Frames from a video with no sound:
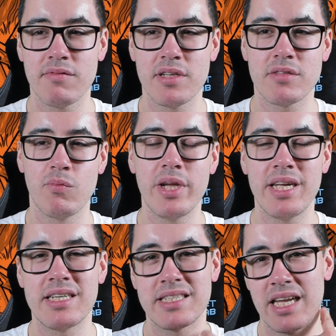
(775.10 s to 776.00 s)
of this
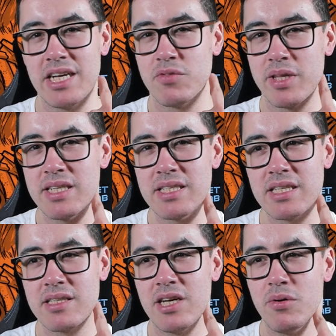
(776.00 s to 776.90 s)
weird stage where this
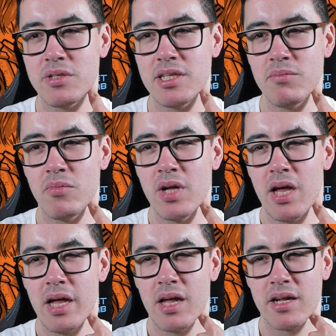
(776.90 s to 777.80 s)
kill team
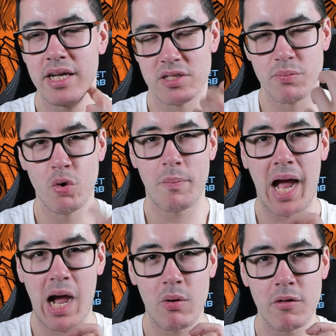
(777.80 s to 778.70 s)
gets more
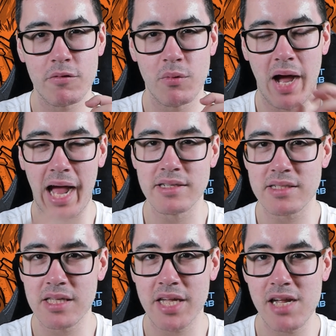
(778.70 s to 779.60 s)
powerful
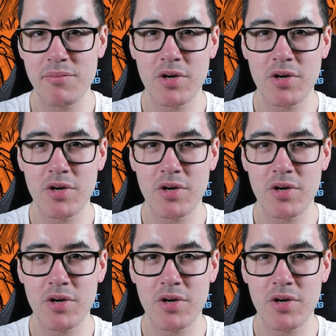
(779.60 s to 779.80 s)
as the game